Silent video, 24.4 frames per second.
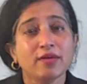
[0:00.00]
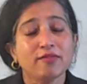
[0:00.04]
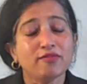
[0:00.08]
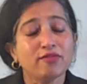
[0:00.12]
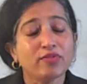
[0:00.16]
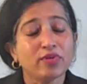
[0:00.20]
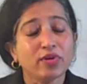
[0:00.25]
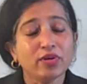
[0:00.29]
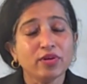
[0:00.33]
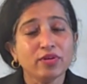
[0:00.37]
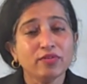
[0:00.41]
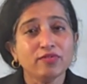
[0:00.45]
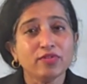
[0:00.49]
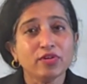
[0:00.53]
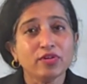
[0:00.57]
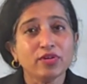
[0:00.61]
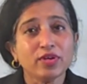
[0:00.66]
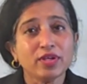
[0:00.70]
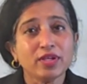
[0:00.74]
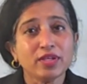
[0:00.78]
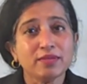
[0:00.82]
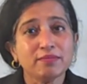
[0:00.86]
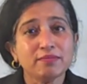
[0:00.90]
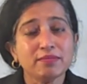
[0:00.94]
very,
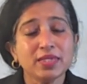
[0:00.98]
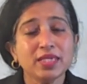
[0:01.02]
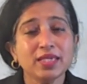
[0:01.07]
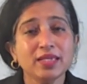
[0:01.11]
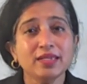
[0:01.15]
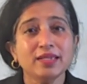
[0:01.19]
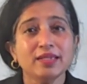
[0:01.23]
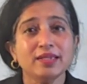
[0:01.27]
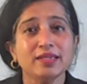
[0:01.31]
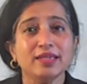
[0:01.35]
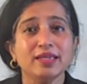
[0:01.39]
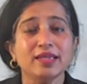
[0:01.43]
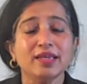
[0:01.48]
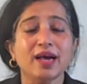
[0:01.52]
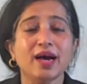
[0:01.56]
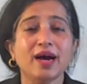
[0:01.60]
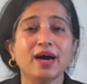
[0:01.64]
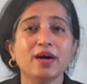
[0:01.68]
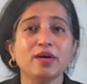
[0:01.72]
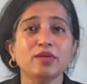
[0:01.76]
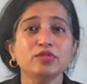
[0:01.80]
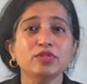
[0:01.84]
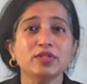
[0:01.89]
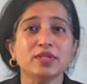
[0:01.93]
very immediately
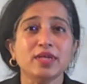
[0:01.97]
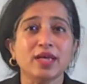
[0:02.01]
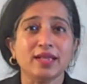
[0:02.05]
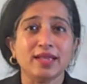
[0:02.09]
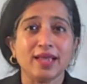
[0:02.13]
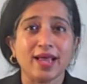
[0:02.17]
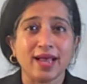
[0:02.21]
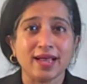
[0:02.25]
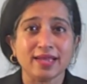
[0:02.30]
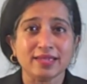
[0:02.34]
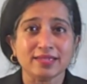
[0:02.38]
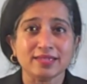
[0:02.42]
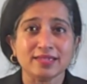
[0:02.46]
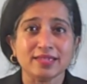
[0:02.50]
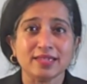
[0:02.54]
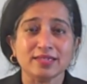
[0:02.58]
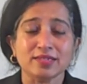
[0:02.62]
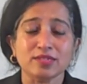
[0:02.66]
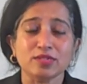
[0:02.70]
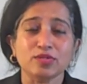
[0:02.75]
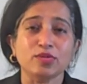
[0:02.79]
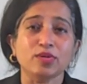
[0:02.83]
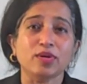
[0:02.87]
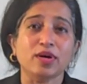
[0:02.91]
how to get
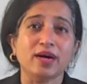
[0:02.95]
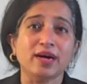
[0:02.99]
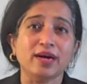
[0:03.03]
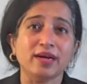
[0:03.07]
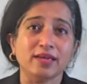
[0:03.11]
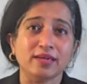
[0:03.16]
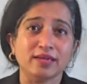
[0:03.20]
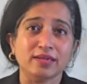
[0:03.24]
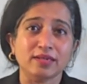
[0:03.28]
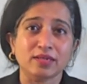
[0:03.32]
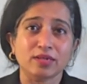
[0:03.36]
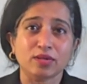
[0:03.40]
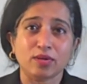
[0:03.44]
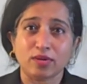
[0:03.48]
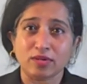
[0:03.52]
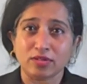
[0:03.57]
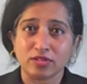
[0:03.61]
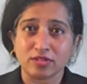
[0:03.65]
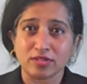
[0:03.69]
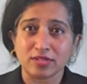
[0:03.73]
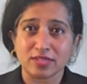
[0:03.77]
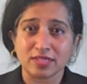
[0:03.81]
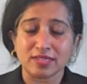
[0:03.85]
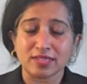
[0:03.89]
access to your higher
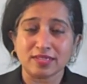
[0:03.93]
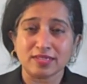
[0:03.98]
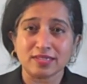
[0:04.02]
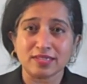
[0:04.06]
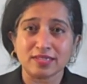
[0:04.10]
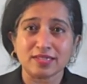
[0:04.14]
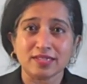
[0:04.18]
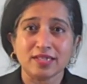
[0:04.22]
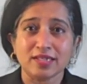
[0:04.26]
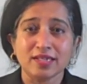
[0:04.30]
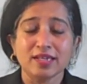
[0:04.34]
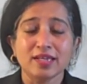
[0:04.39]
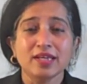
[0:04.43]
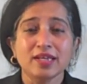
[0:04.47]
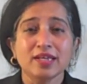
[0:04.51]
consciousness.